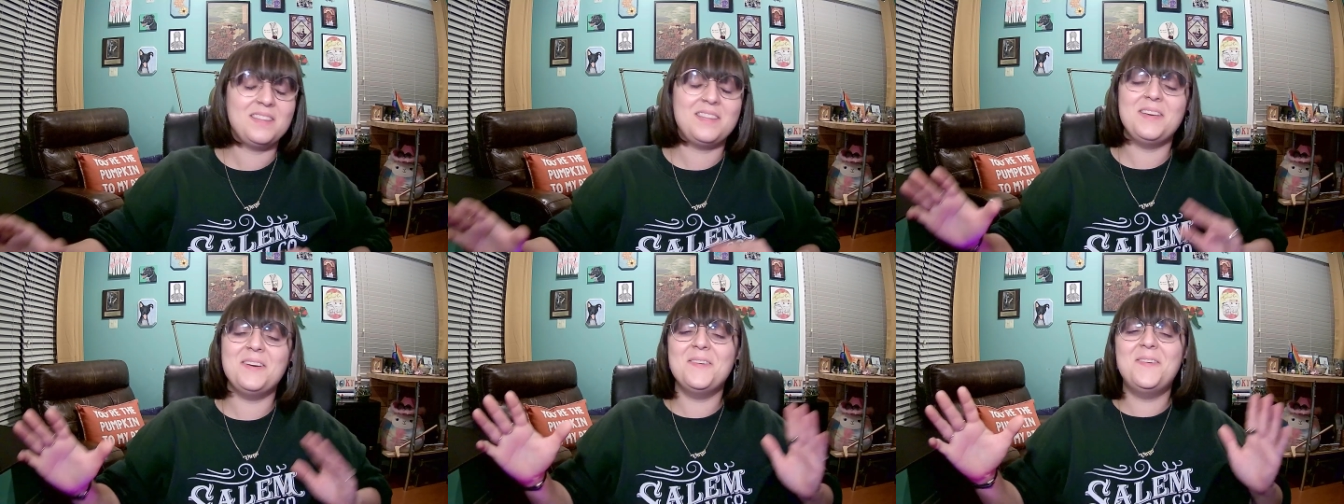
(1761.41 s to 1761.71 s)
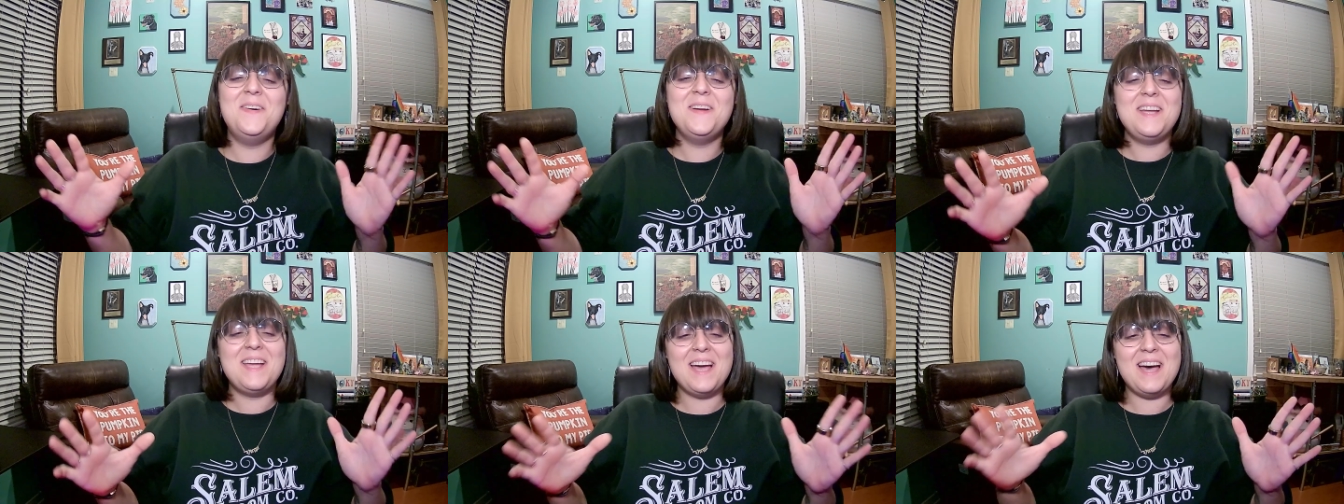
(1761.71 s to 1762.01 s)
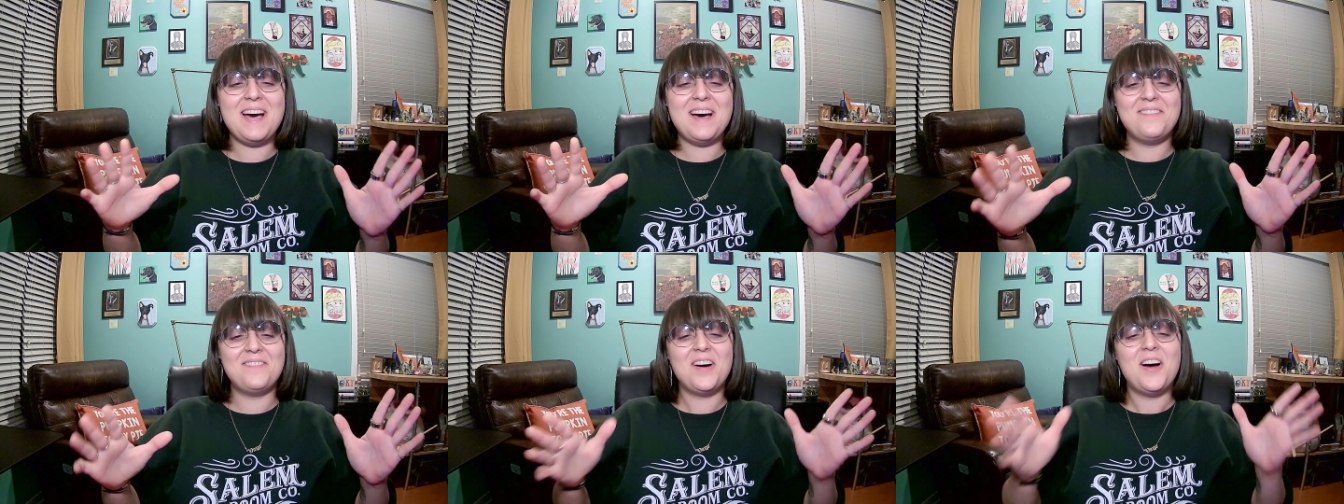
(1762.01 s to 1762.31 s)
Then we
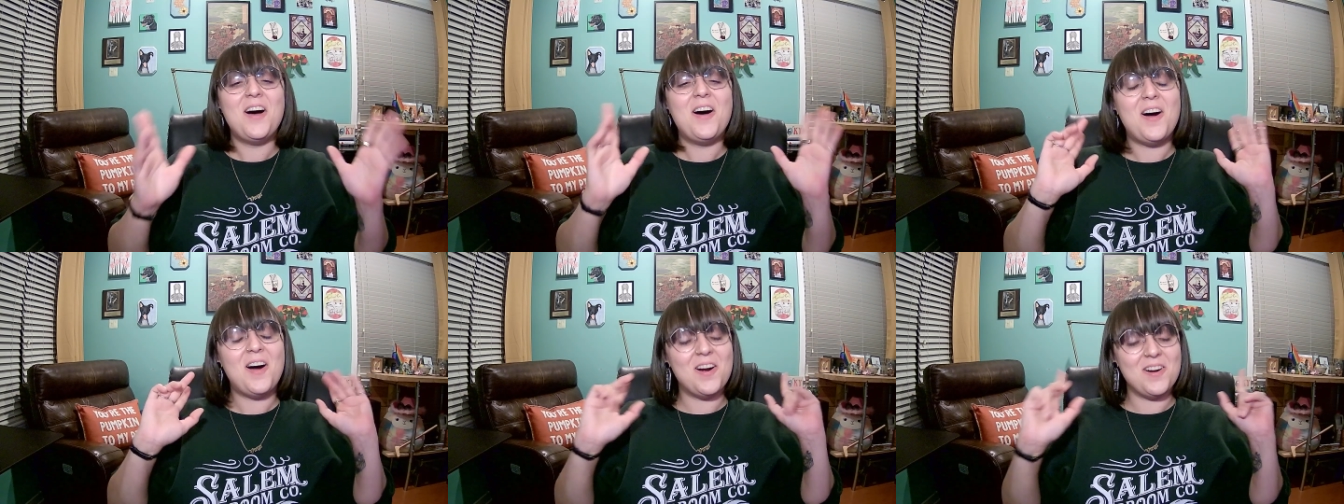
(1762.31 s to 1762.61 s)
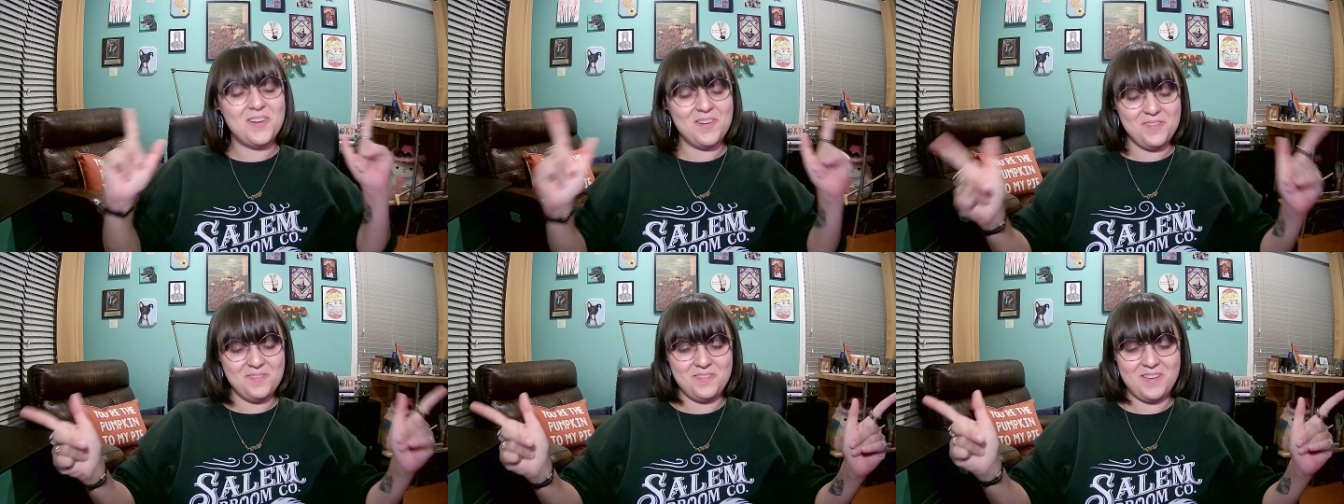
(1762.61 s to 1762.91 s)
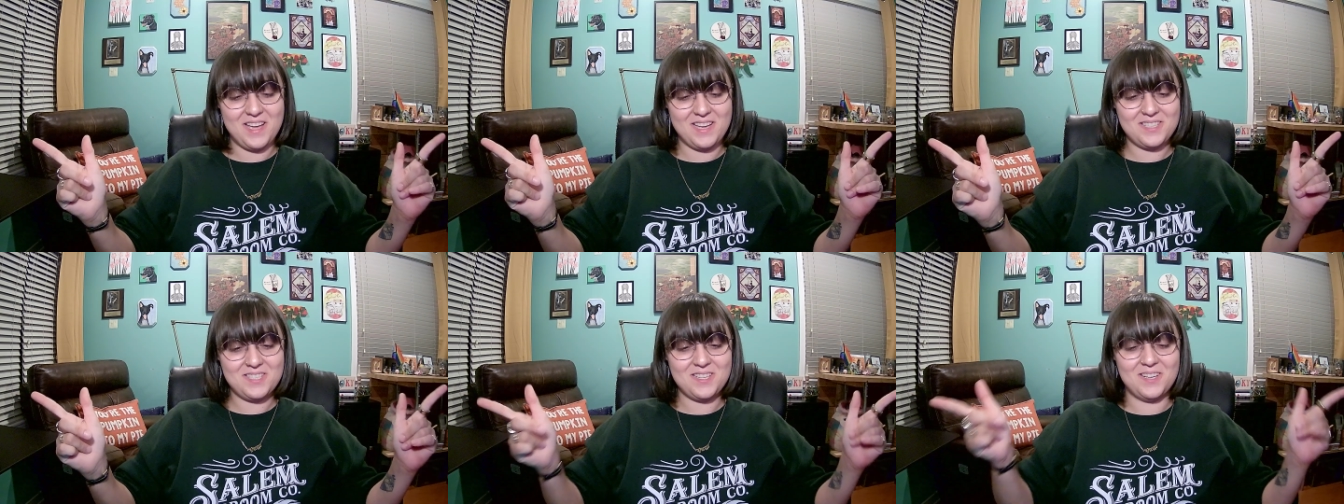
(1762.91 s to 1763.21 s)
have our new
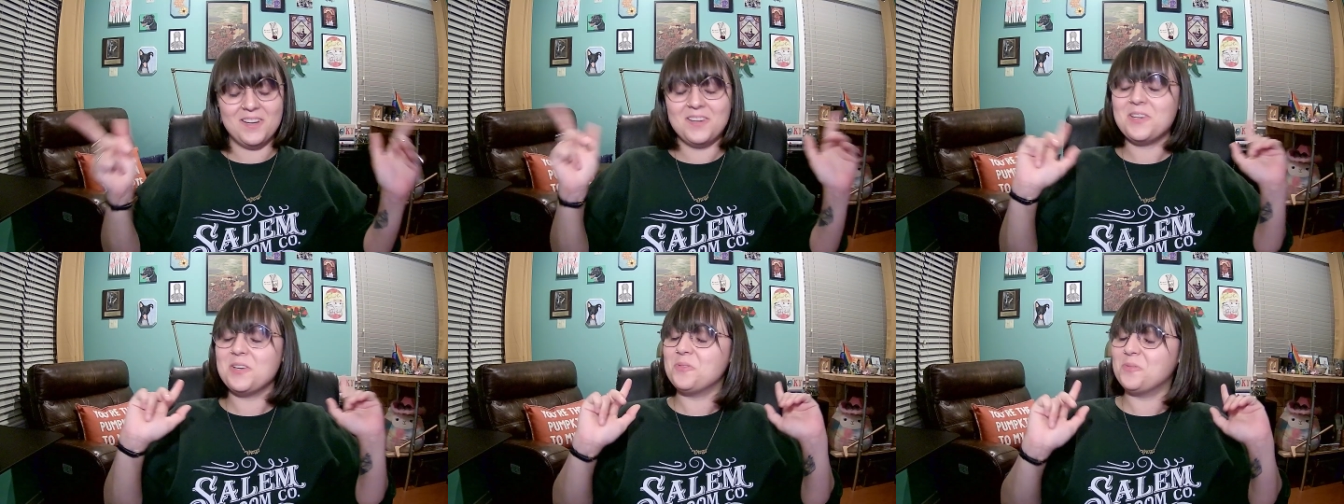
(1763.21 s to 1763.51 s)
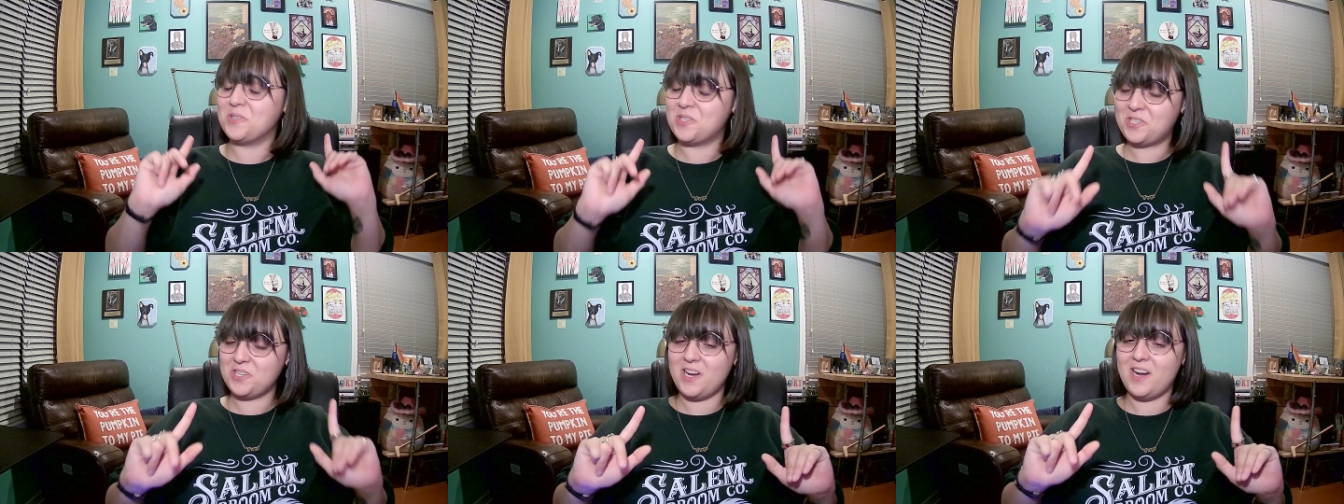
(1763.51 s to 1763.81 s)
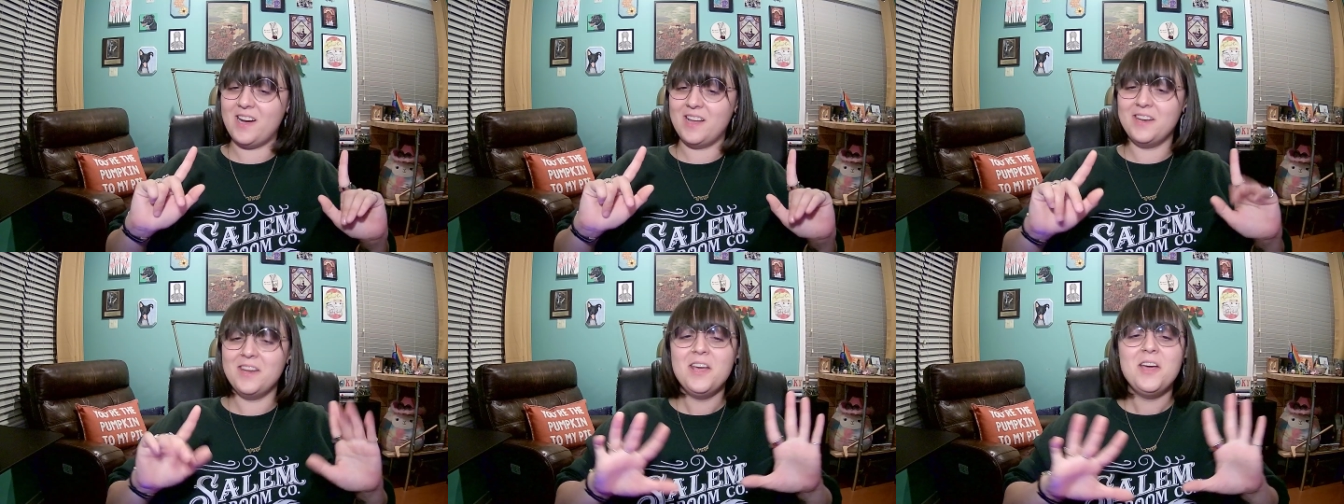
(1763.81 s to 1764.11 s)
guest shark, Rashawn,